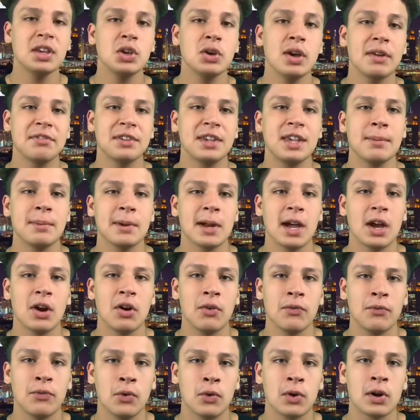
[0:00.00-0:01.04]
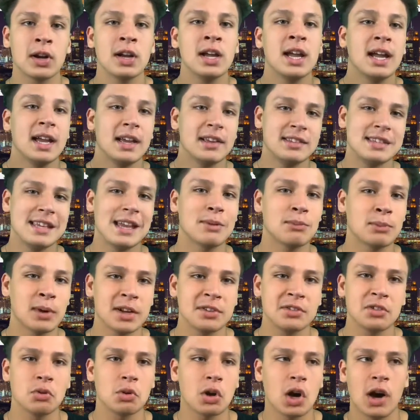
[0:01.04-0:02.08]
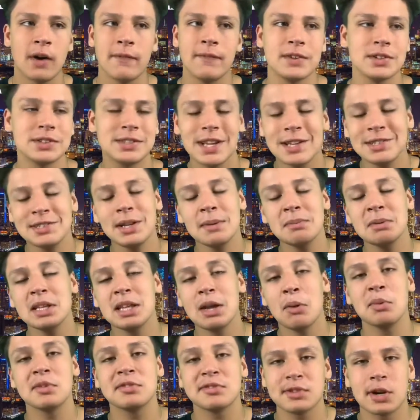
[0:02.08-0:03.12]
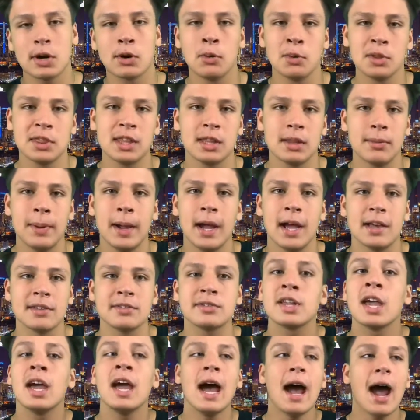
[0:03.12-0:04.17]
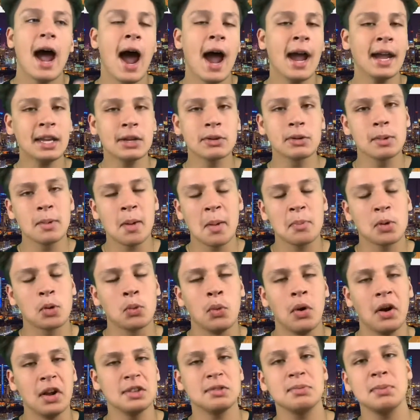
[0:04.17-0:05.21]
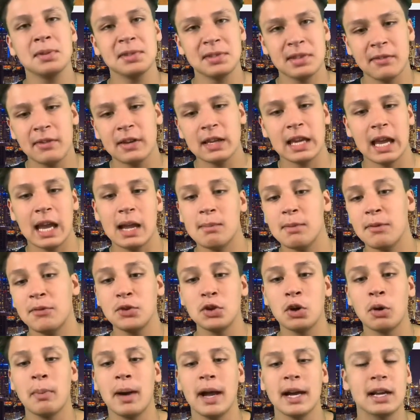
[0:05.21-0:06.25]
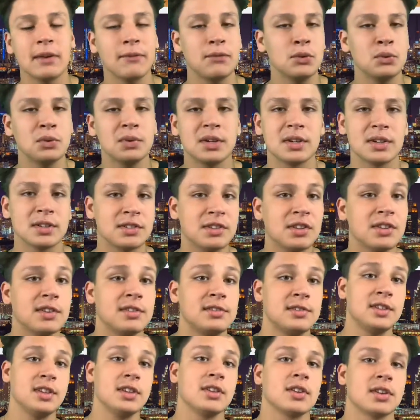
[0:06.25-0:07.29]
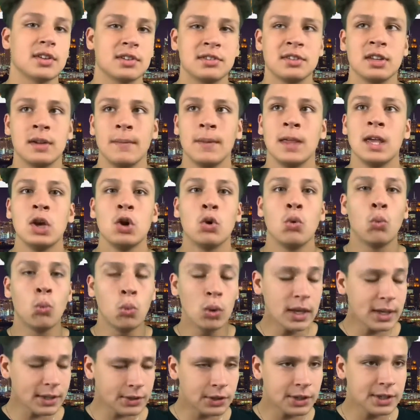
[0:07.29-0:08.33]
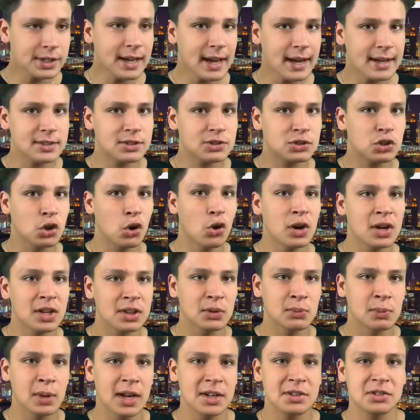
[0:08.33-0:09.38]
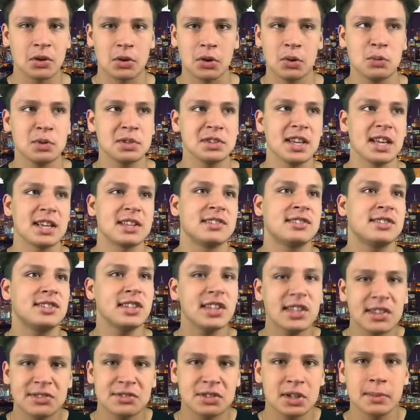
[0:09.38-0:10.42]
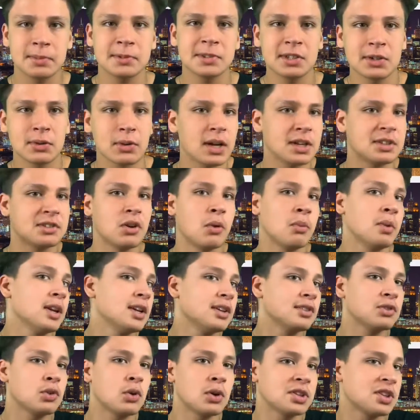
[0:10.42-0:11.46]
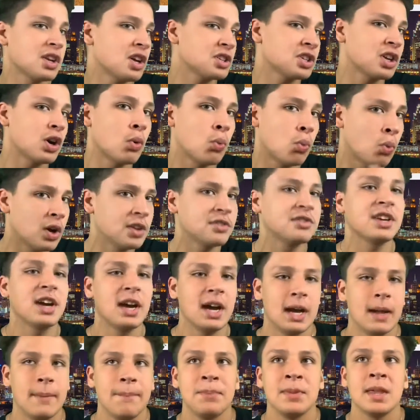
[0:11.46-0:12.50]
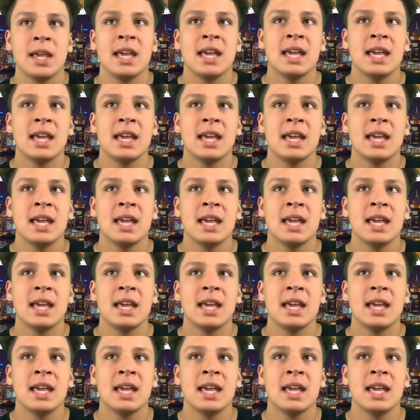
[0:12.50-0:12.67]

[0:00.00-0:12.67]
thing you have to keep an eye out for is that red zone offense. That's something that we struggled with in the past. I can remember one specific game, if you go back a few years to the Steelers. We could not score in the red zone. It was like 6 trips in the red zone. We didn't score a touchdown one time.